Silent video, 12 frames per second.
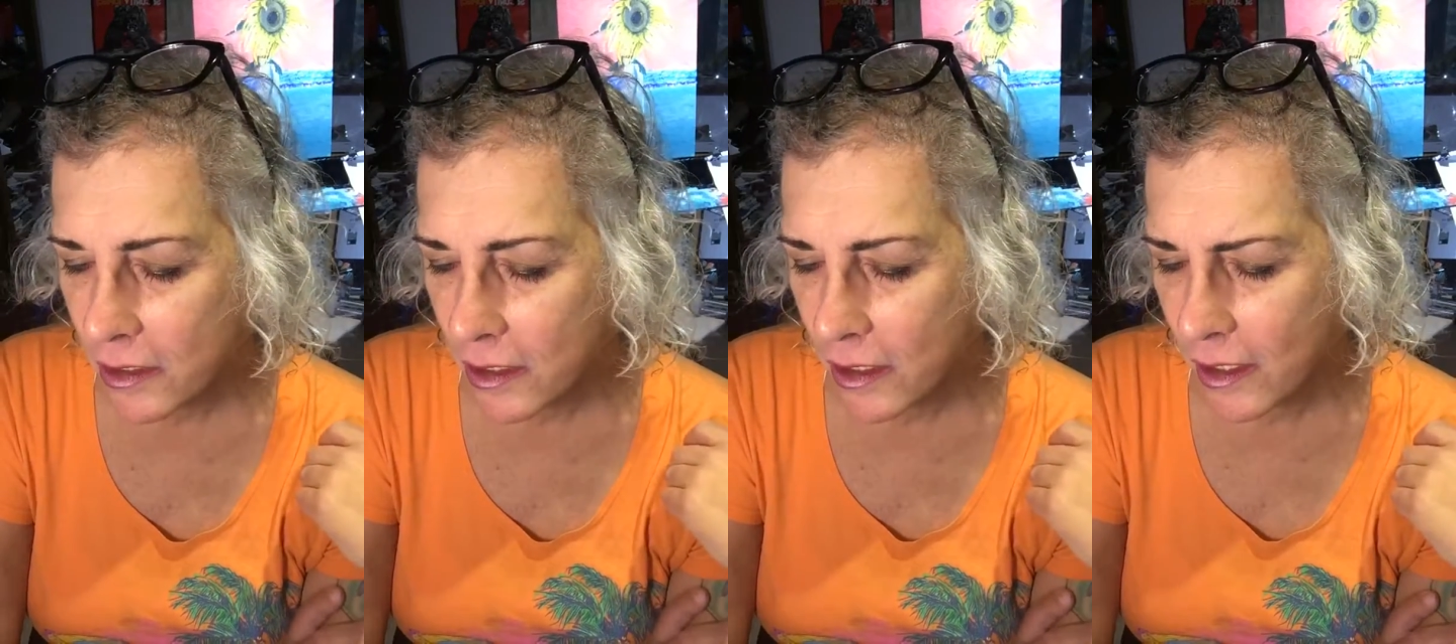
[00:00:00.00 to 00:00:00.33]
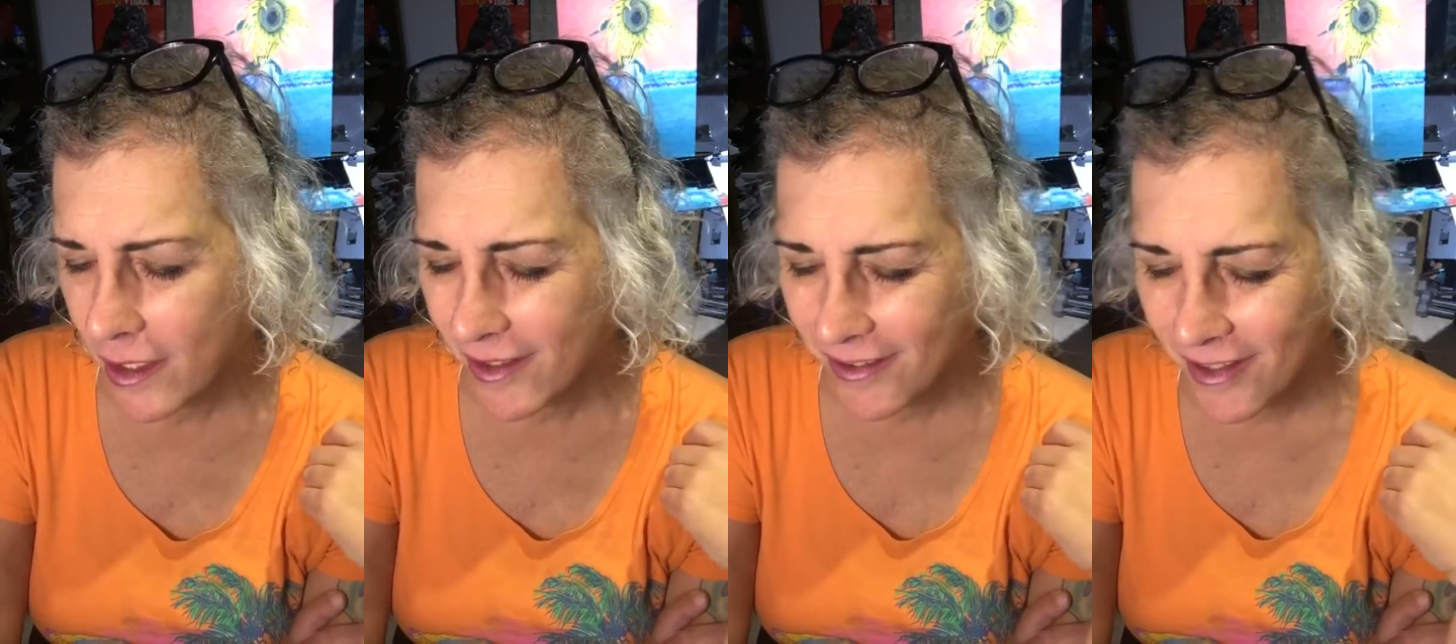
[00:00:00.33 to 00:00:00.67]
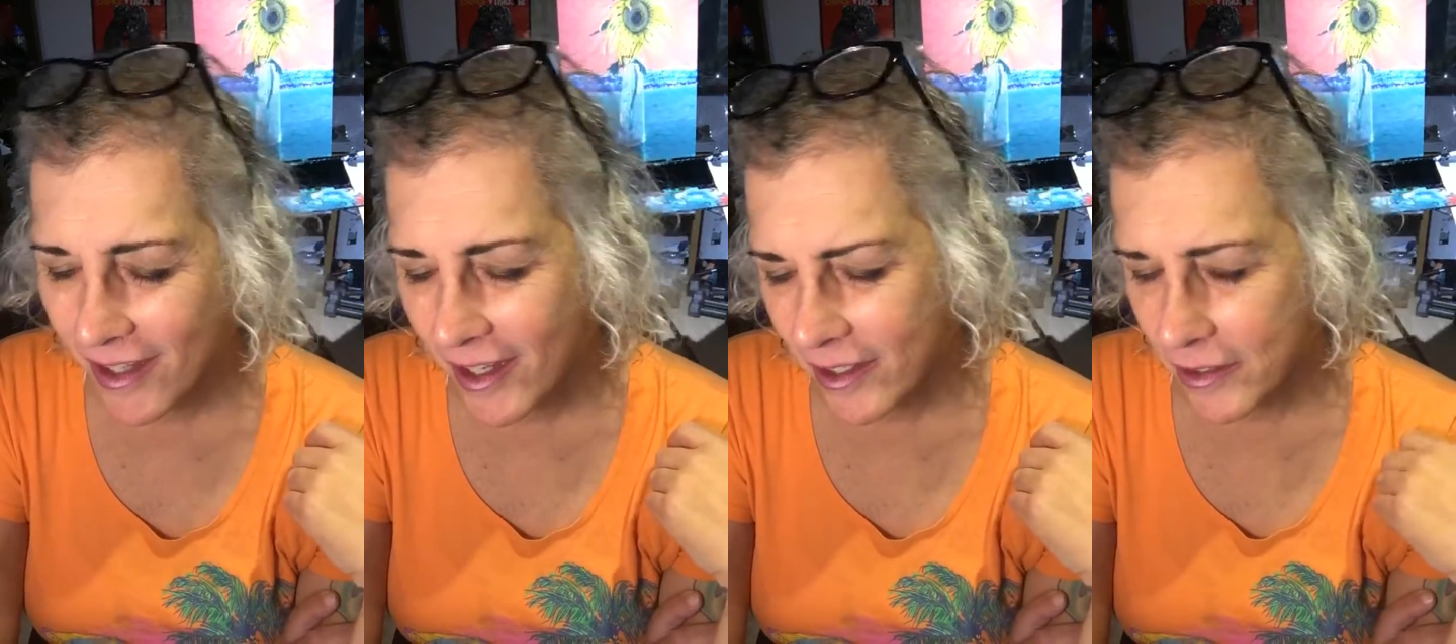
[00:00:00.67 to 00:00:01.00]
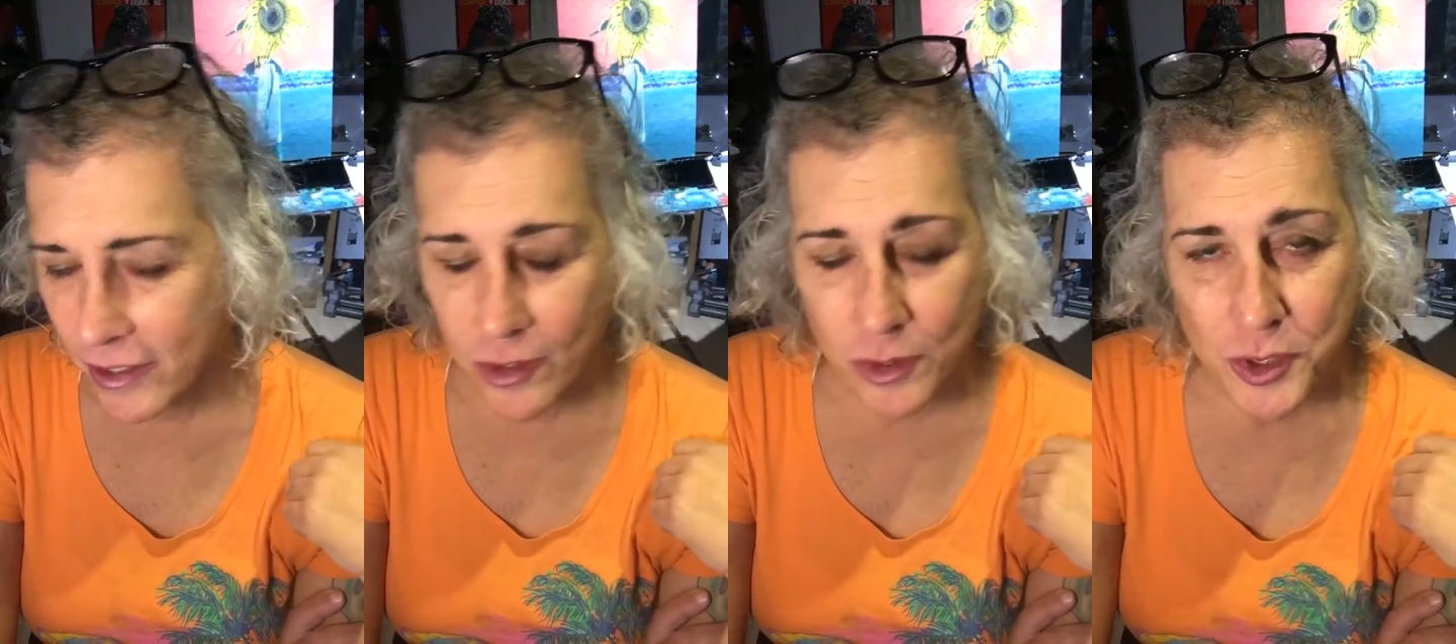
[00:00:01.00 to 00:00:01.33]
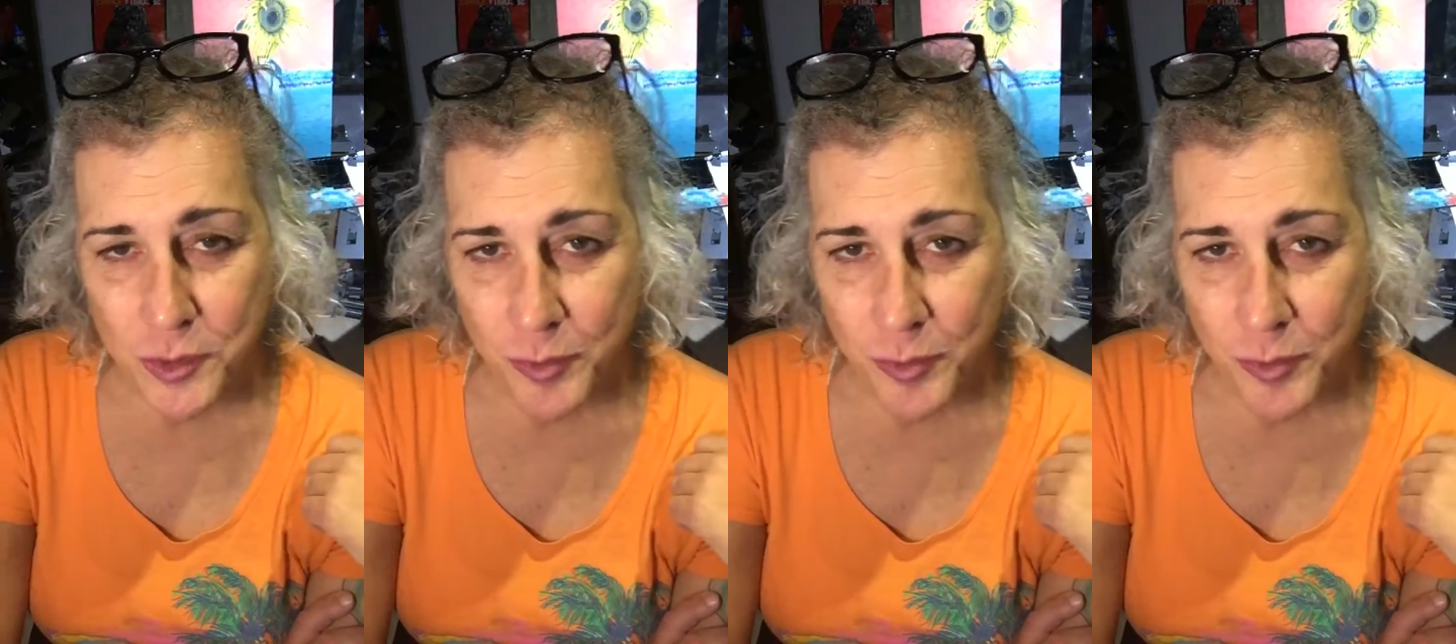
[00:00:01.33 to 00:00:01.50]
not near as